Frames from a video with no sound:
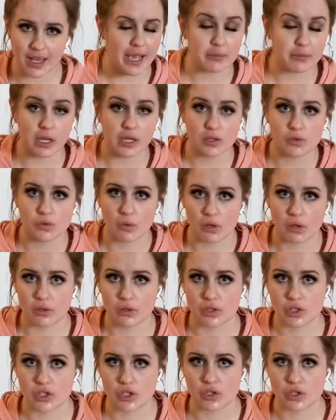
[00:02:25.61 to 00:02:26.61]
I might as well
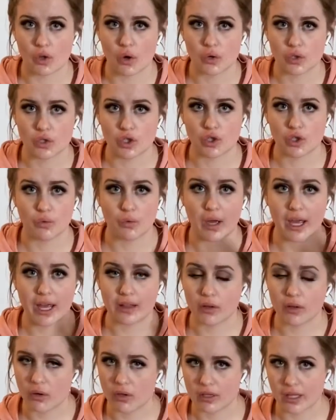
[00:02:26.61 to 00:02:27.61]
just go to a
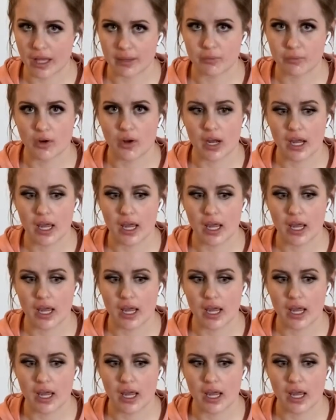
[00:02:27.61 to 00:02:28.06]
local library.